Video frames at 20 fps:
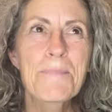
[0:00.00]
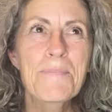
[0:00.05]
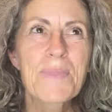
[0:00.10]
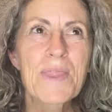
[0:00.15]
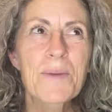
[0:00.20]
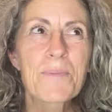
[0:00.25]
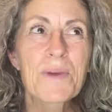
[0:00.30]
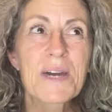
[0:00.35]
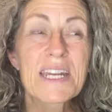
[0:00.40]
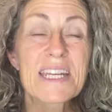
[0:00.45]

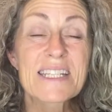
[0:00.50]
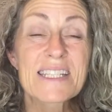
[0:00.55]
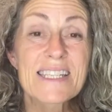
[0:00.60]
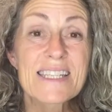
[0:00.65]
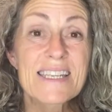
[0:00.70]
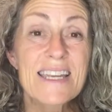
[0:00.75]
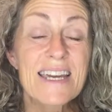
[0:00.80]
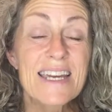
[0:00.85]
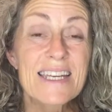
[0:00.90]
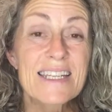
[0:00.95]
But it's
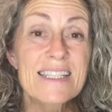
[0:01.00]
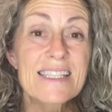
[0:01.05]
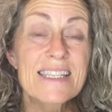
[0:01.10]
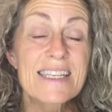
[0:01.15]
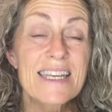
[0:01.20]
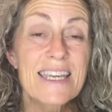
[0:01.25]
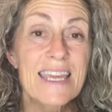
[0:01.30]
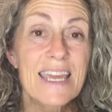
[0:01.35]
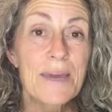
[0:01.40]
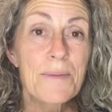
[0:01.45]
nice
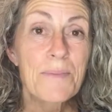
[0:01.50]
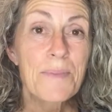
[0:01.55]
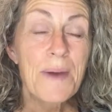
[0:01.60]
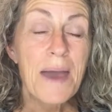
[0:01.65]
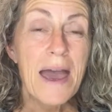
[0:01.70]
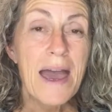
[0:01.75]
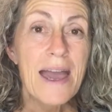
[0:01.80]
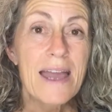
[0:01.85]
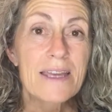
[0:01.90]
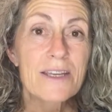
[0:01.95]
to get
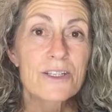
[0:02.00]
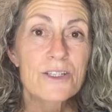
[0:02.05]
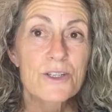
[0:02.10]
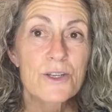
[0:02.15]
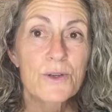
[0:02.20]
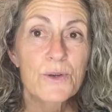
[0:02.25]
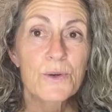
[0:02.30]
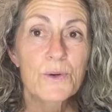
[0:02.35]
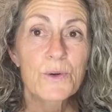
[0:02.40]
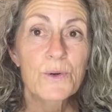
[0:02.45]
back
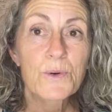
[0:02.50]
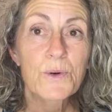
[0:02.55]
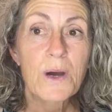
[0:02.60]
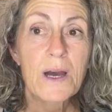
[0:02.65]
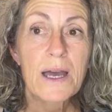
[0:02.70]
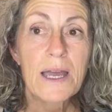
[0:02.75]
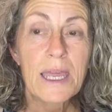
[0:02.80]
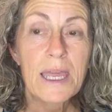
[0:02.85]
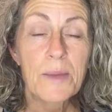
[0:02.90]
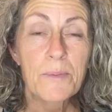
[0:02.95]

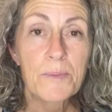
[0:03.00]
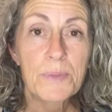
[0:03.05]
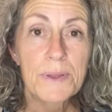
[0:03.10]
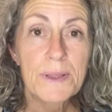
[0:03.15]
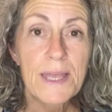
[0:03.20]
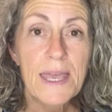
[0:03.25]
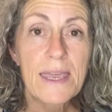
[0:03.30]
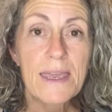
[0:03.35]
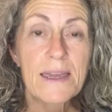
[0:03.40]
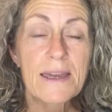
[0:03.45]
to a
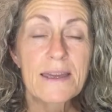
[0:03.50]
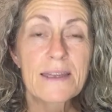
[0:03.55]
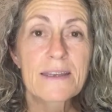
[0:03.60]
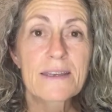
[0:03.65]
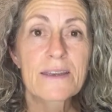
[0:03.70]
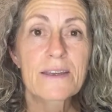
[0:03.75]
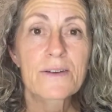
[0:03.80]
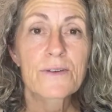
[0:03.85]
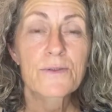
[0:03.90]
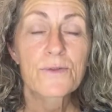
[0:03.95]

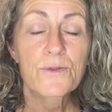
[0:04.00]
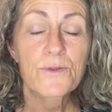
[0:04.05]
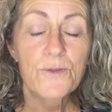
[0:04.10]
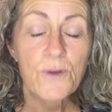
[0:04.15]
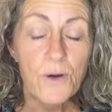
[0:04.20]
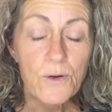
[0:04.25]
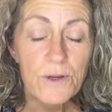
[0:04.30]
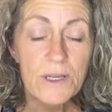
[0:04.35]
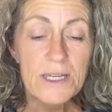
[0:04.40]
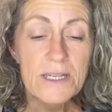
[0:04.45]
planned,
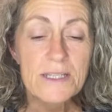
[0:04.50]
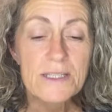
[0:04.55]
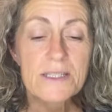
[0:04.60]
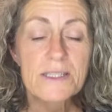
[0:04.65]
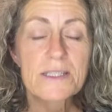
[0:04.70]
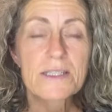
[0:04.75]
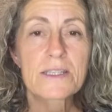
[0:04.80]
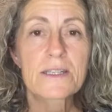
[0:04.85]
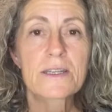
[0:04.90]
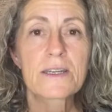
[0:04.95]

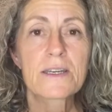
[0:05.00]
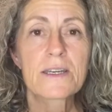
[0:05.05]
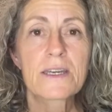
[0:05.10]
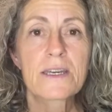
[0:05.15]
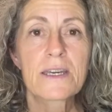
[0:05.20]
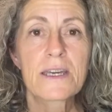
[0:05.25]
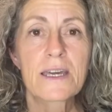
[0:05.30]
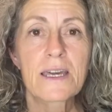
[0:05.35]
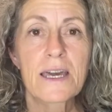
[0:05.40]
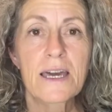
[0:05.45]
focused
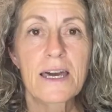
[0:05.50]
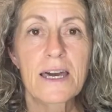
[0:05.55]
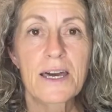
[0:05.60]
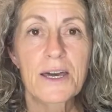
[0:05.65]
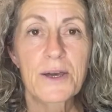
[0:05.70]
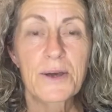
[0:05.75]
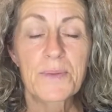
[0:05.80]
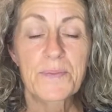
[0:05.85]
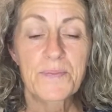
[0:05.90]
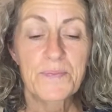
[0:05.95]

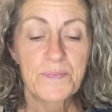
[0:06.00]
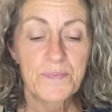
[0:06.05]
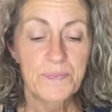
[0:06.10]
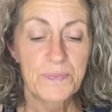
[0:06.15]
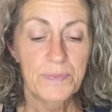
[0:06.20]
pattern,